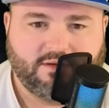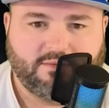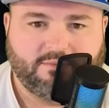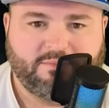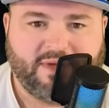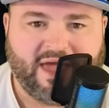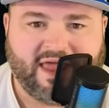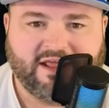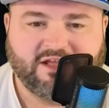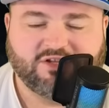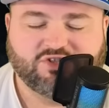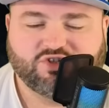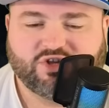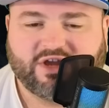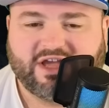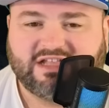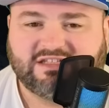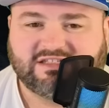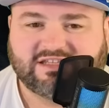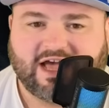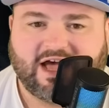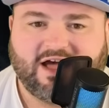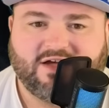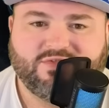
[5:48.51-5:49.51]
Betting
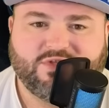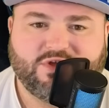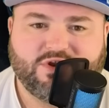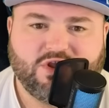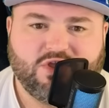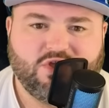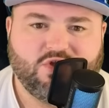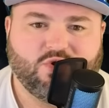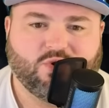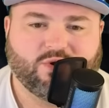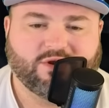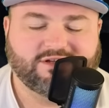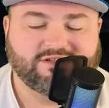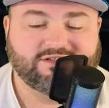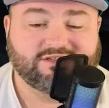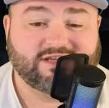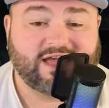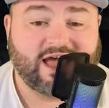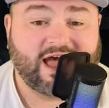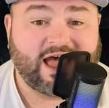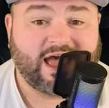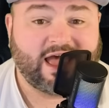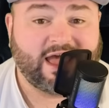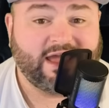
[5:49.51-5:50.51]
trends on the New York
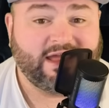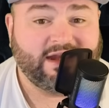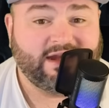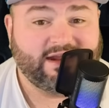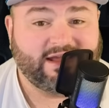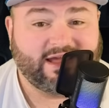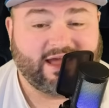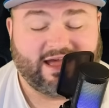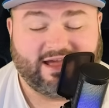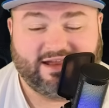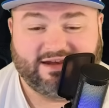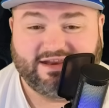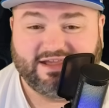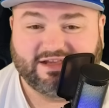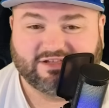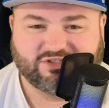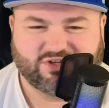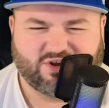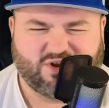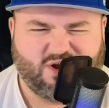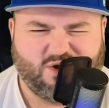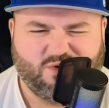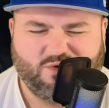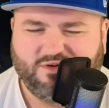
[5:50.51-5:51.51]
side.
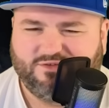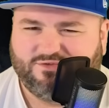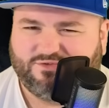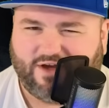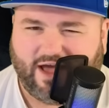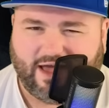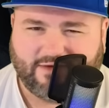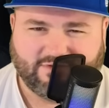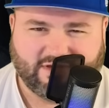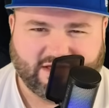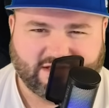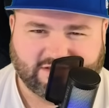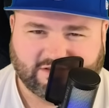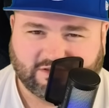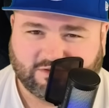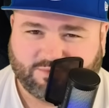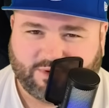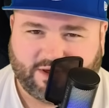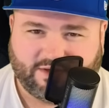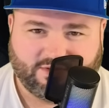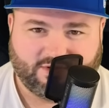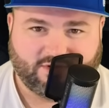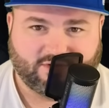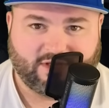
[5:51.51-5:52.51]
Knicks are 0-5 against the
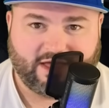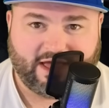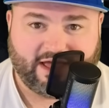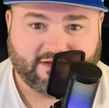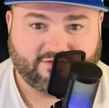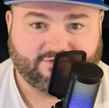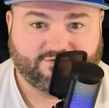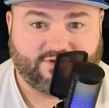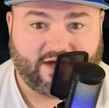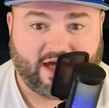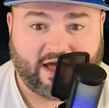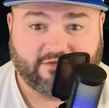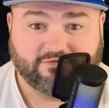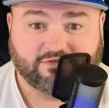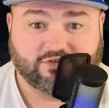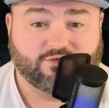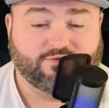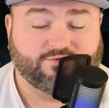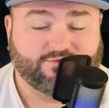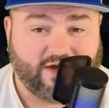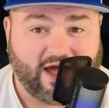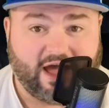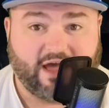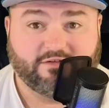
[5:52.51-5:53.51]
spread in their last 5, so
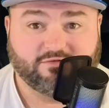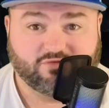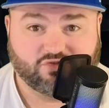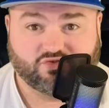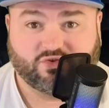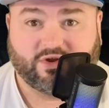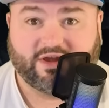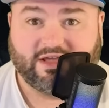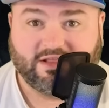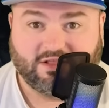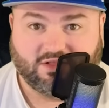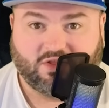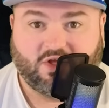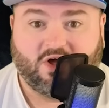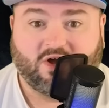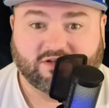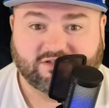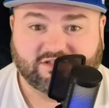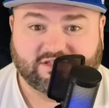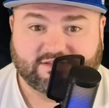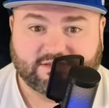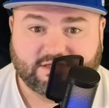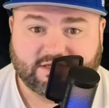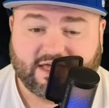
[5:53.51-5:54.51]
5 straight
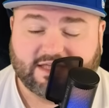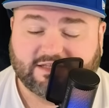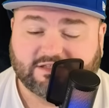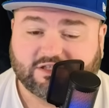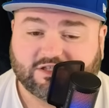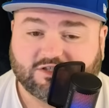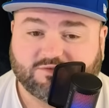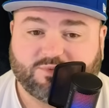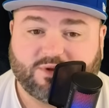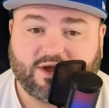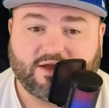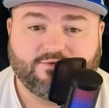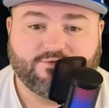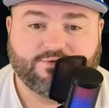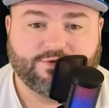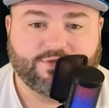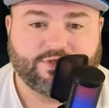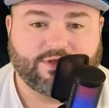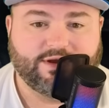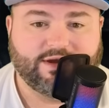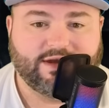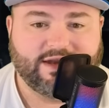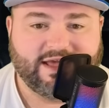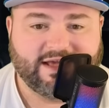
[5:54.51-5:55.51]
losses against the spread for
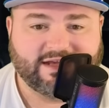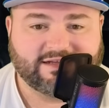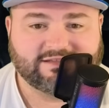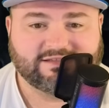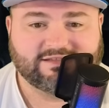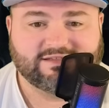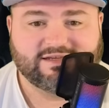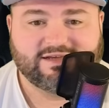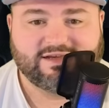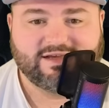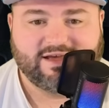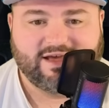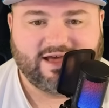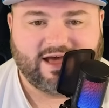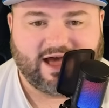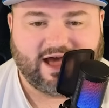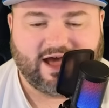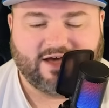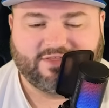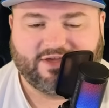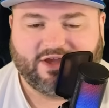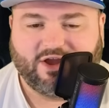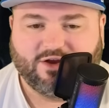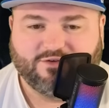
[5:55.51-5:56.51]
the Knicks.
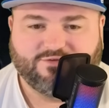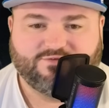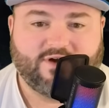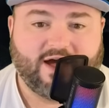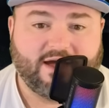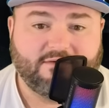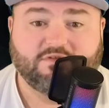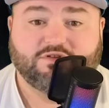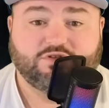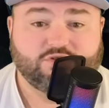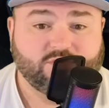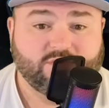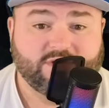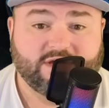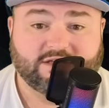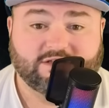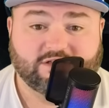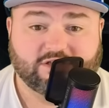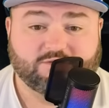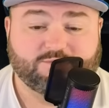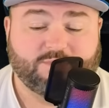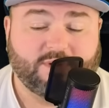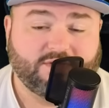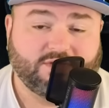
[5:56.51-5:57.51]
They are 5-2
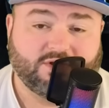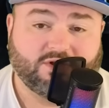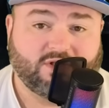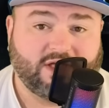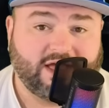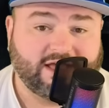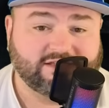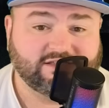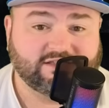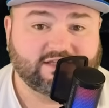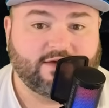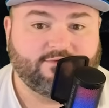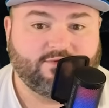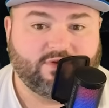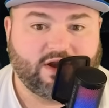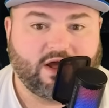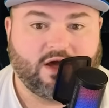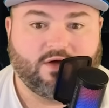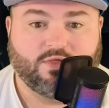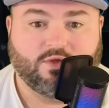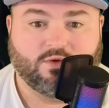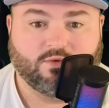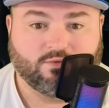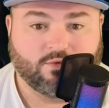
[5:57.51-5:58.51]
against the spread in their last 7
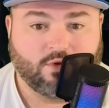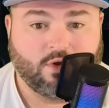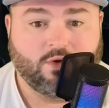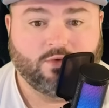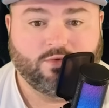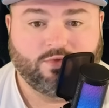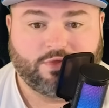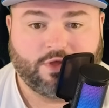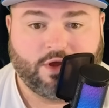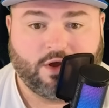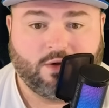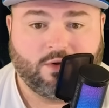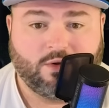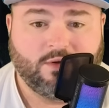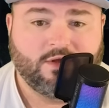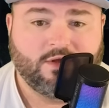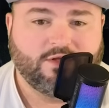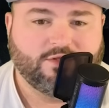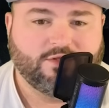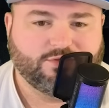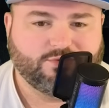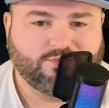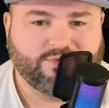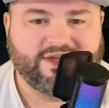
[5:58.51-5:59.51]
on the road, though.
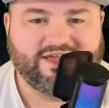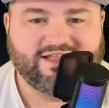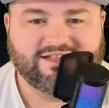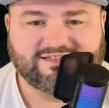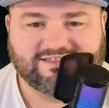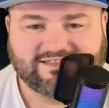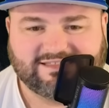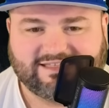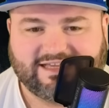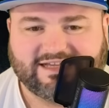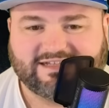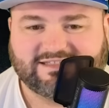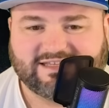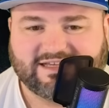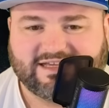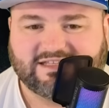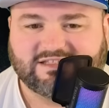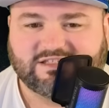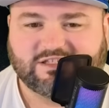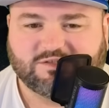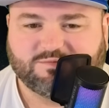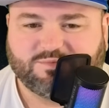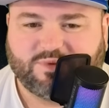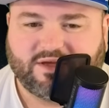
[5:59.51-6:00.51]
3-6
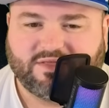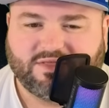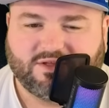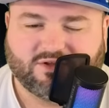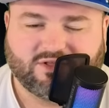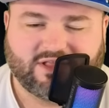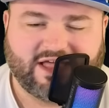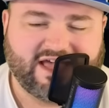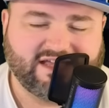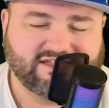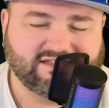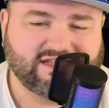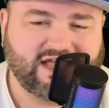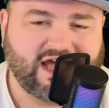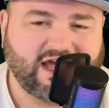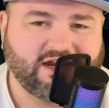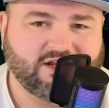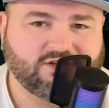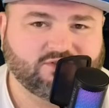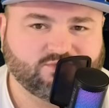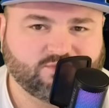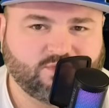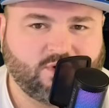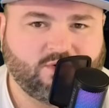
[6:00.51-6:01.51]
against the spread in their last 9
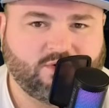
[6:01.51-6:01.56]
as road